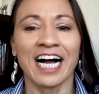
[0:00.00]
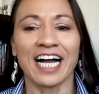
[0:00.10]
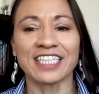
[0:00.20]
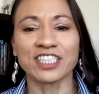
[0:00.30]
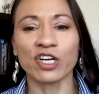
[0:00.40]

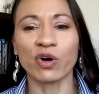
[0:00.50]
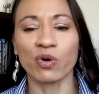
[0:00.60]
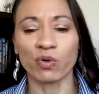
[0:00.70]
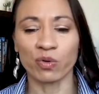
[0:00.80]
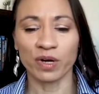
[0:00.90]
And
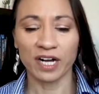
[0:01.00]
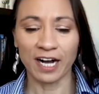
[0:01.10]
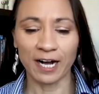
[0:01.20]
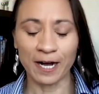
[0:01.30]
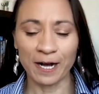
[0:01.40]
so
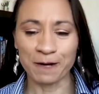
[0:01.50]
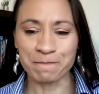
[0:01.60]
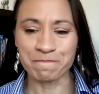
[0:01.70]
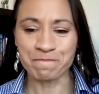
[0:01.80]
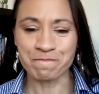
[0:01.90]

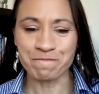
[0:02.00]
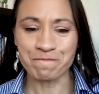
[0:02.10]
um,